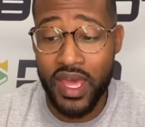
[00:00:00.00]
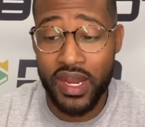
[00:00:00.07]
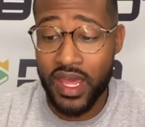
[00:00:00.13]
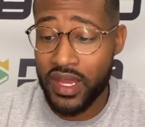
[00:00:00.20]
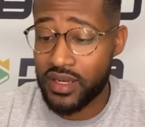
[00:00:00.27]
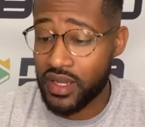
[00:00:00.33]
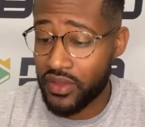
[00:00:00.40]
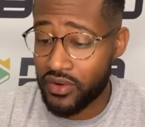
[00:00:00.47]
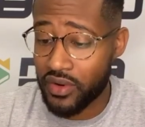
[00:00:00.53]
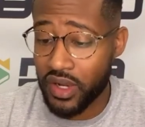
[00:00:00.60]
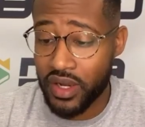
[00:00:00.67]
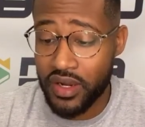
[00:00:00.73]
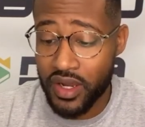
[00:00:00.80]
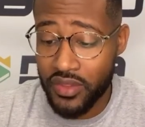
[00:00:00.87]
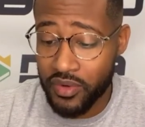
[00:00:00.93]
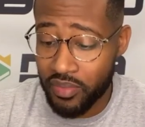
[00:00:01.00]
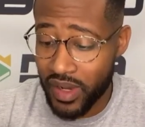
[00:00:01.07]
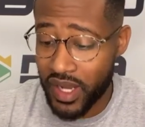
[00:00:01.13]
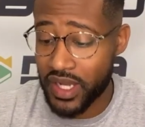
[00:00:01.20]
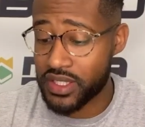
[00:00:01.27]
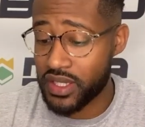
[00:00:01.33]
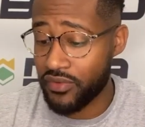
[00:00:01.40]
I had another another
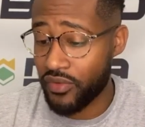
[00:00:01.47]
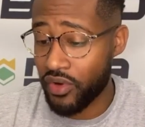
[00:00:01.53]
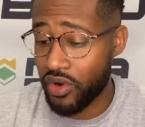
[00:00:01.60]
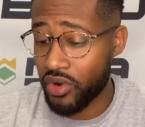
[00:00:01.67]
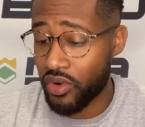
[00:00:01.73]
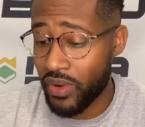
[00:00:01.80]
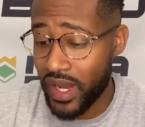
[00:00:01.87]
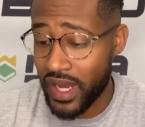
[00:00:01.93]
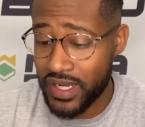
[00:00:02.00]
positive ROI